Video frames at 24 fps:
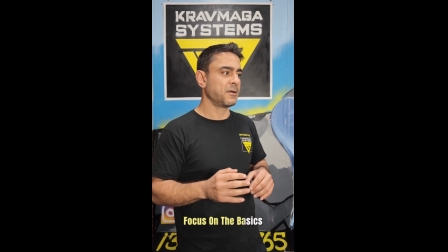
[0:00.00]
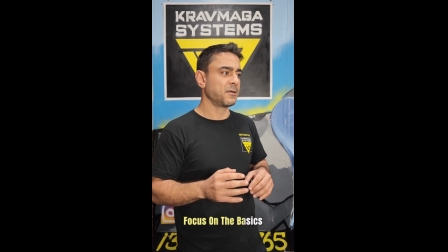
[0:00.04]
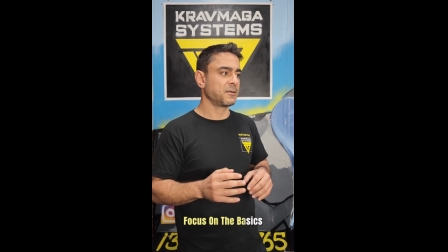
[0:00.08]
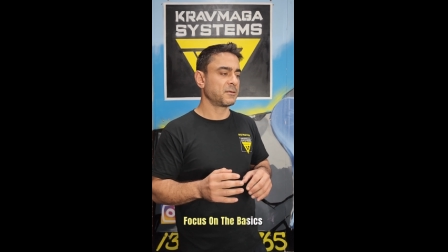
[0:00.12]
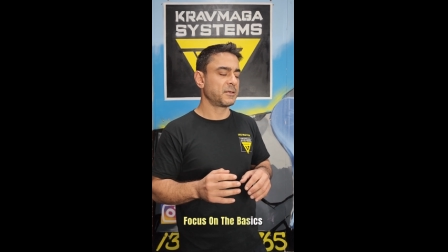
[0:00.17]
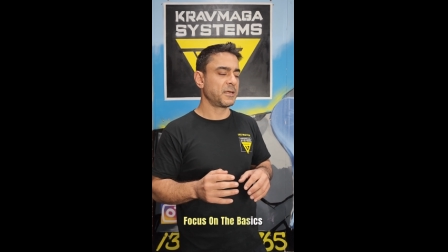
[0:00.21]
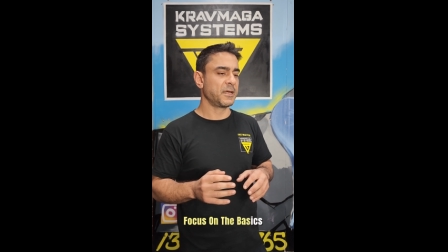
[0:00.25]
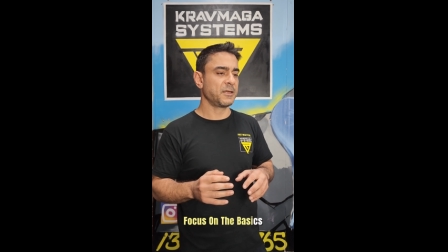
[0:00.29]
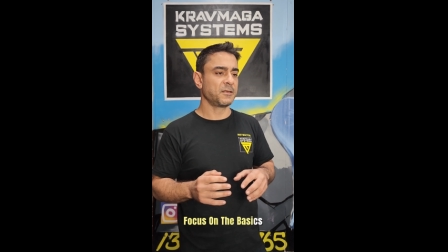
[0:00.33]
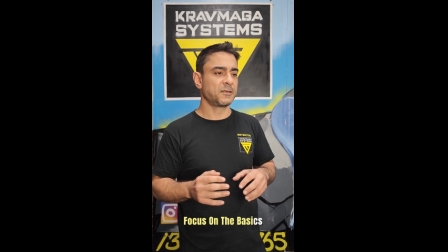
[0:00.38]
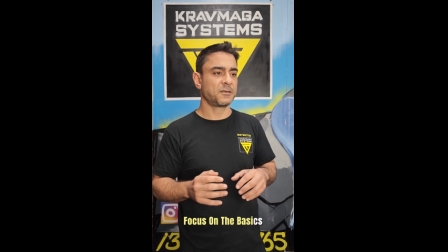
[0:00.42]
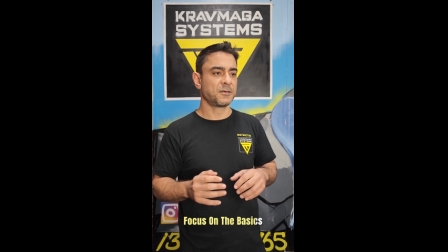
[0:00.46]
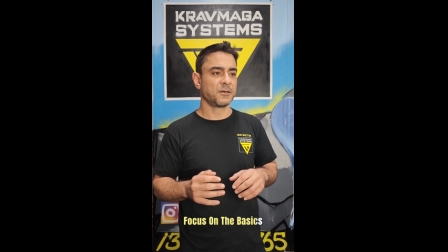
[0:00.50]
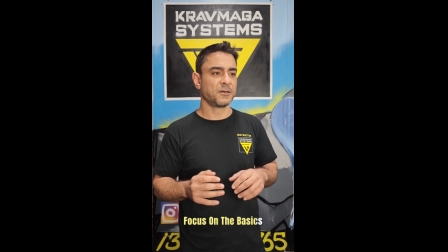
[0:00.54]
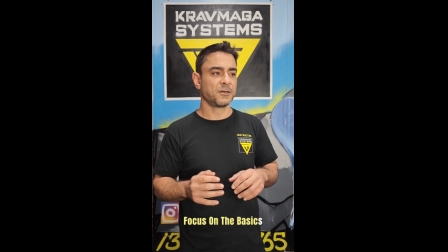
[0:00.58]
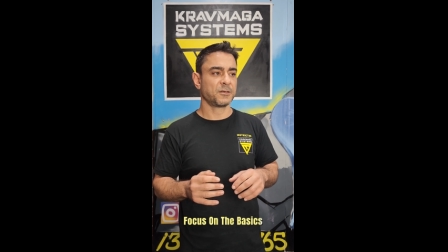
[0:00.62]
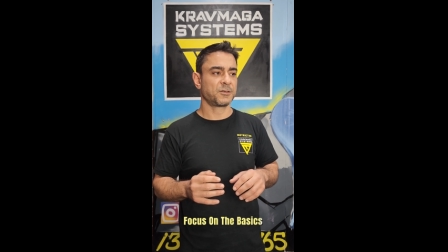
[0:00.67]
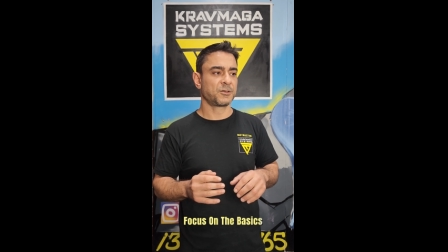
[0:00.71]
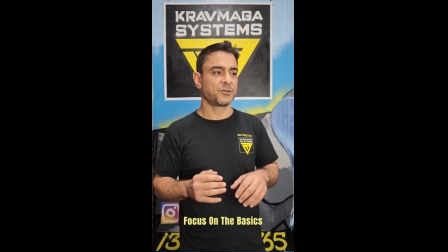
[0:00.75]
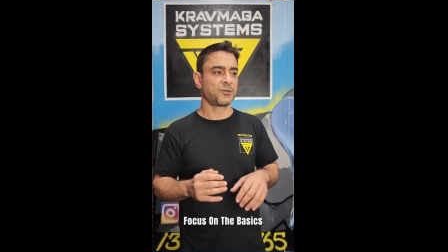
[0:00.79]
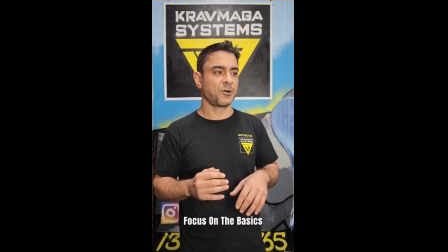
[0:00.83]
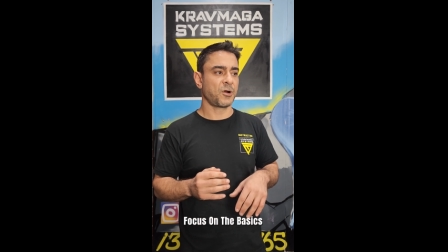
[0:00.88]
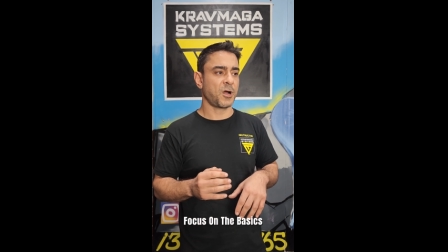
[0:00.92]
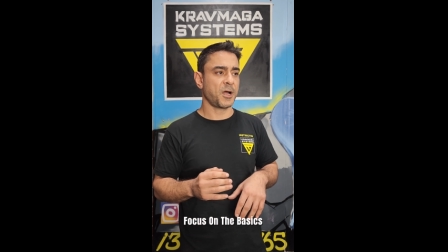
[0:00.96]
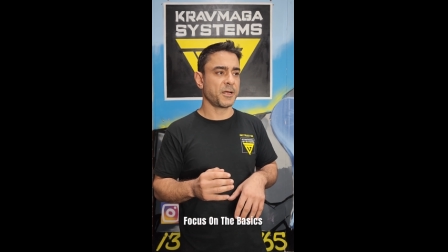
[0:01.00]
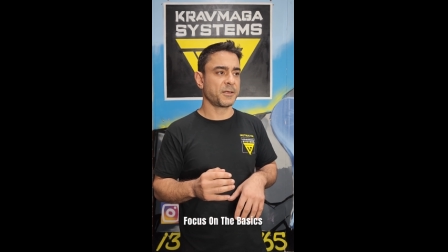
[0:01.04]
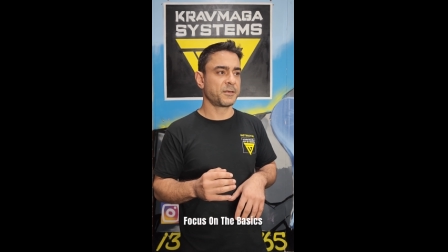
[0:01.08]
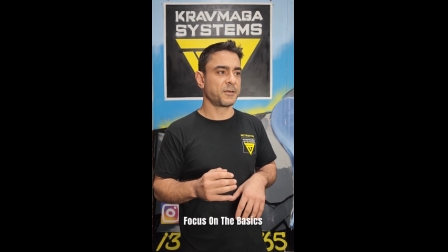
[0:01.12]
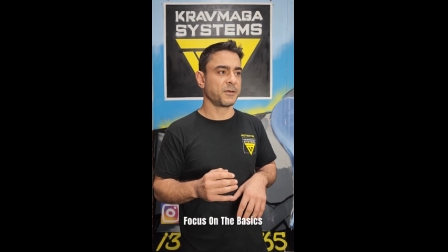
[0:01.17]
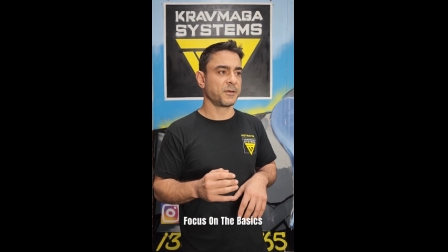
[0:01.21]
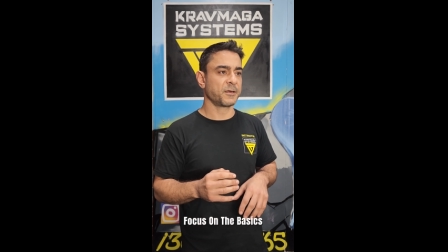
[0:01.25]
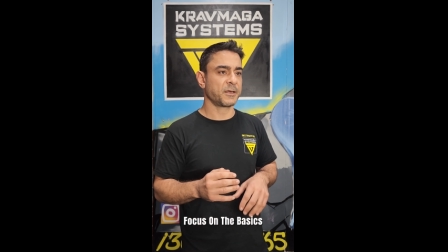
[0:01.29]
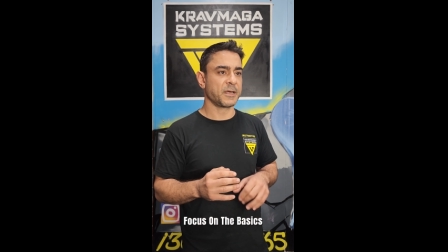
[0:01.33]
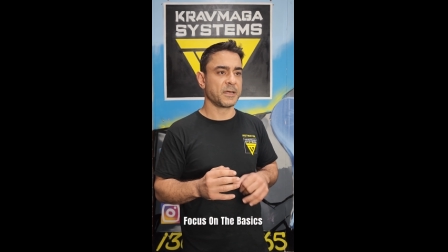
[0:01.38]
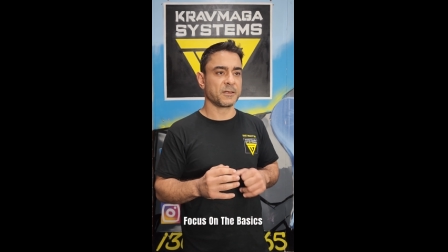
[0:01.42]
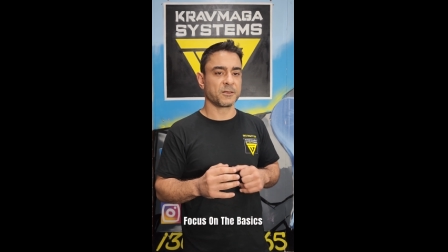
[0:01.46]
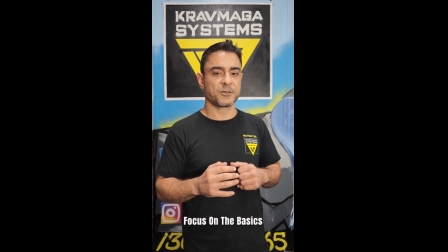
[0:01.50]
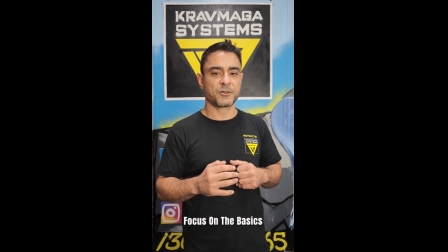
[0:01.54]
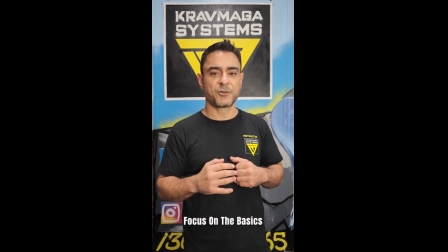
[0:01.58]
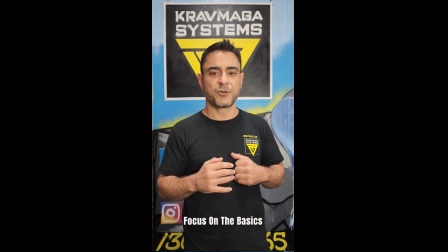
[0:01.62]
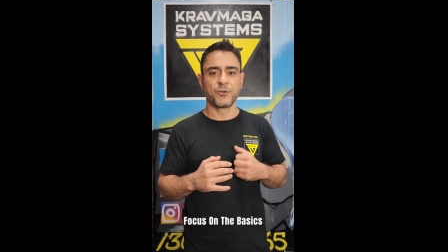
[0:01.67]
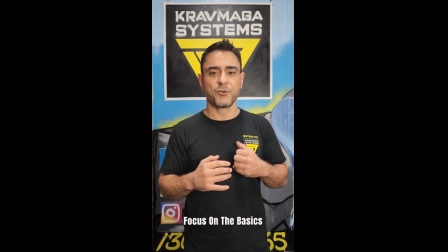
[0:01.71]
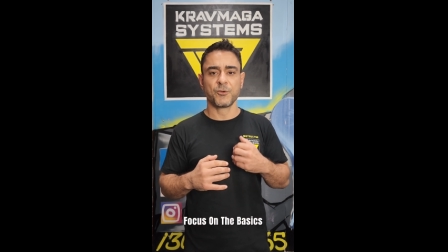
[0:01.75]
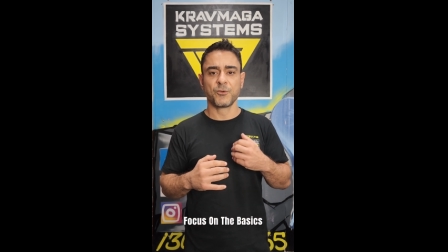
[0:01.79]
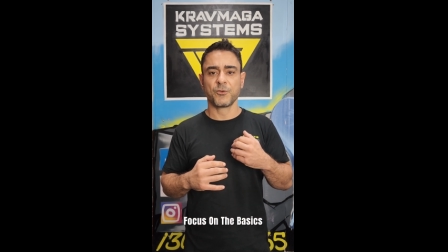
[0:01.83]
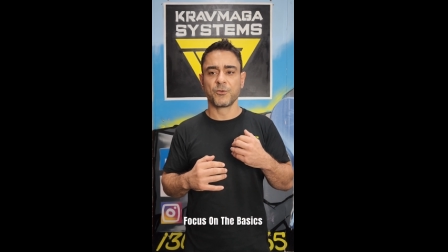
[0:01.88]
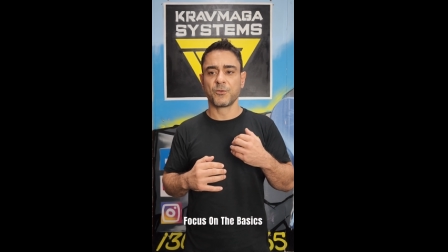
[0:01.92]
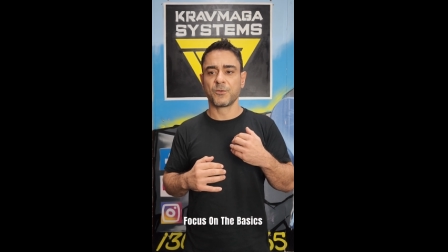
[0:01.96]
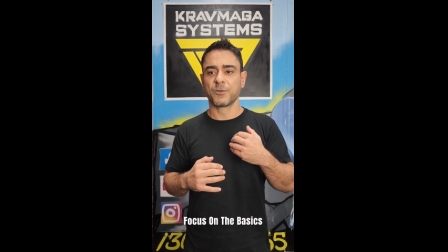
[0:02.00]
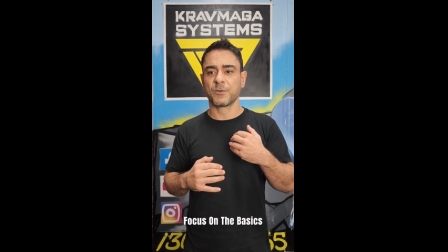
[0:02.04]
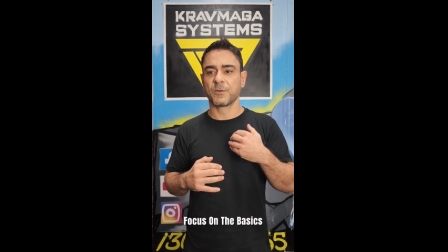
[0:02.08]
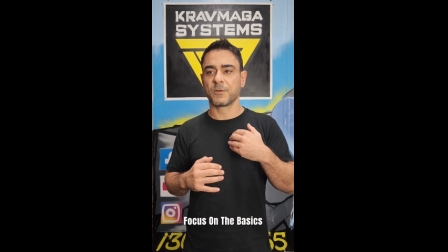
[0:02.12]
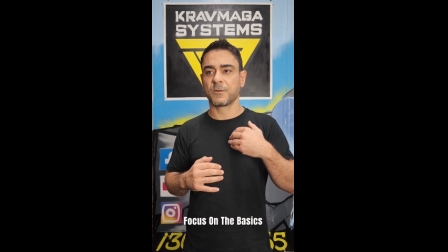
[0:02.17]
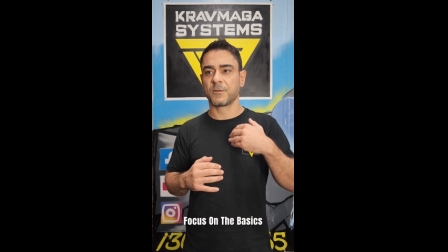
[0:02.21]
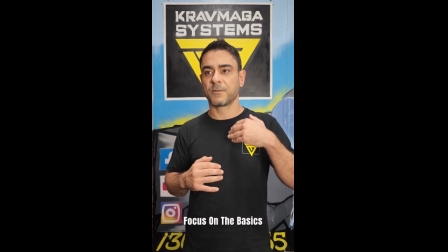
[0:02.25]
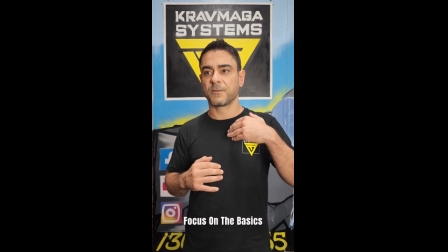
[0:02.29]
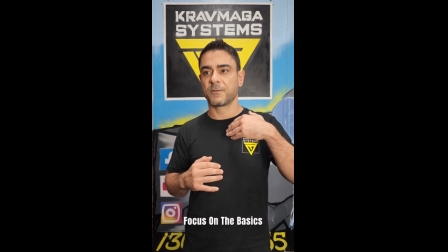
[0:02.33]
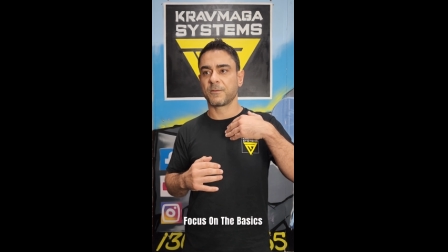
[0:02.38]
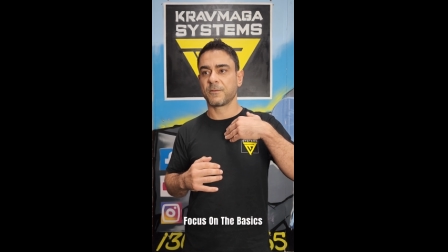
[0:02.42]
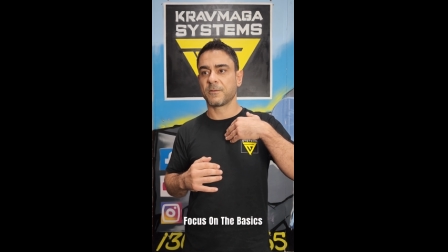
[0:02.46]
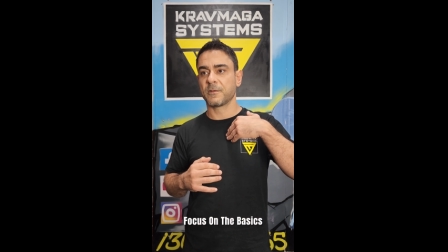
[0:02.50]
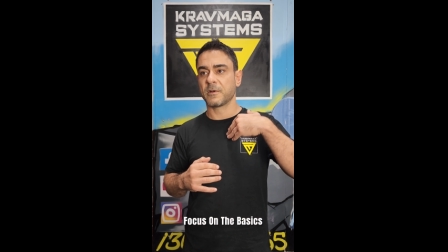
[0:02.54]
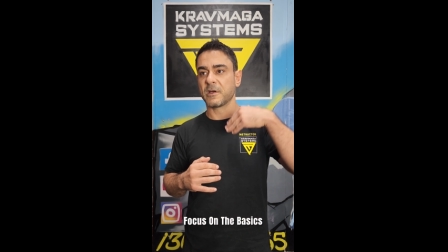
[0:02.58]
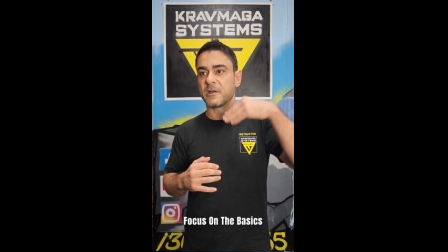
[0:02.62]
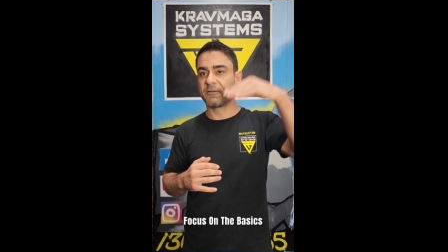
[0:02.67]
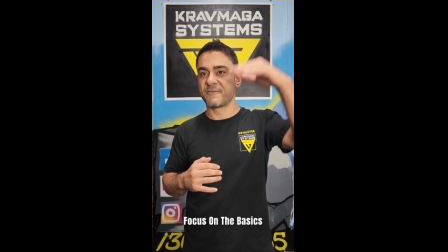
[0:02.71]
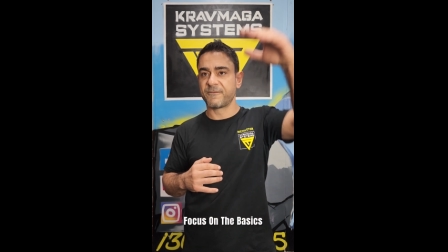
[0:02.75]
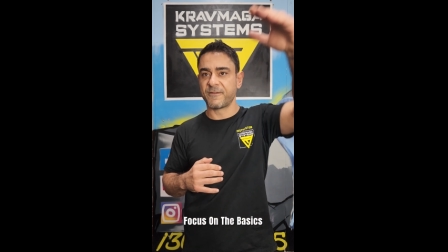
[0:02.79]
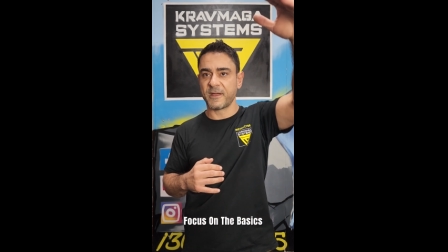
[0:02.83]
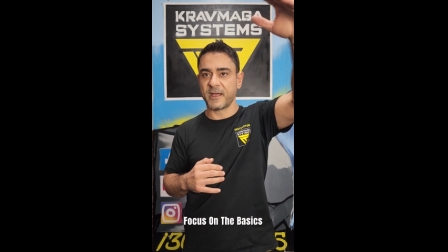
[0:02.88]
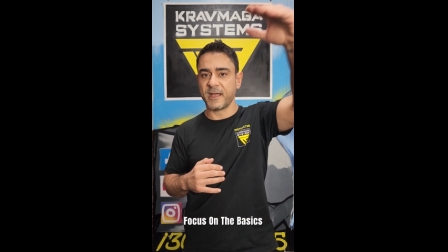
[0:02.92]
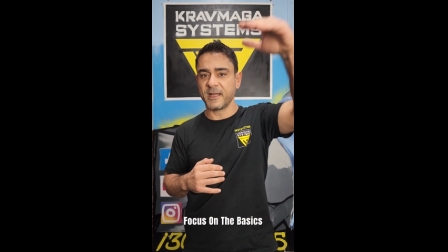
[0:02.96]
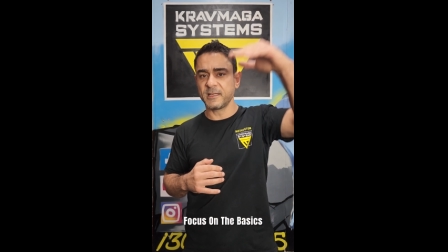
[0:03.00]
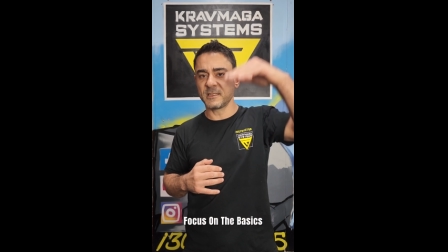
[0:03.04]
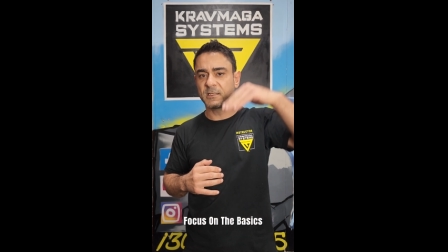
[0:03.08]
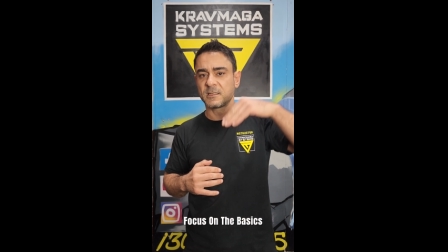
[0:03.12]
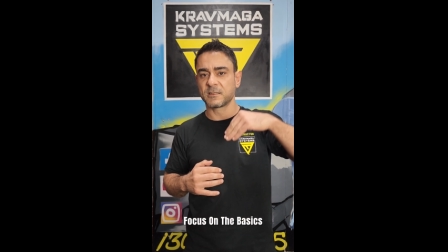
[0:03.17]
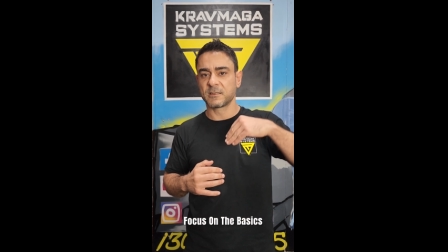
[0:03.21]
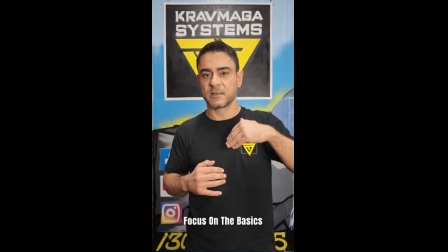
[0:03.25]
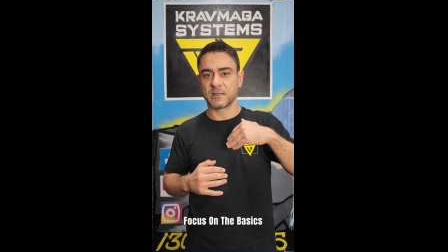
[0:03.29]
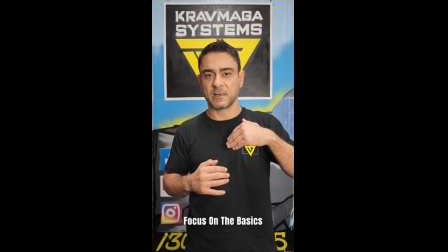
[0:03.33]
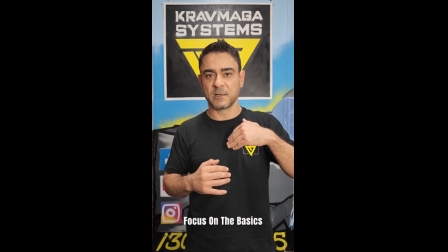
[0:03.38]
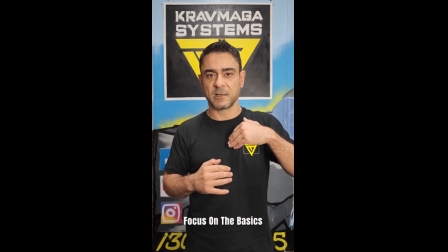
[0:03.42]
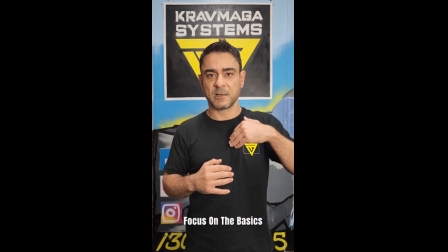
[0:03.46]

tend to try to get too advanced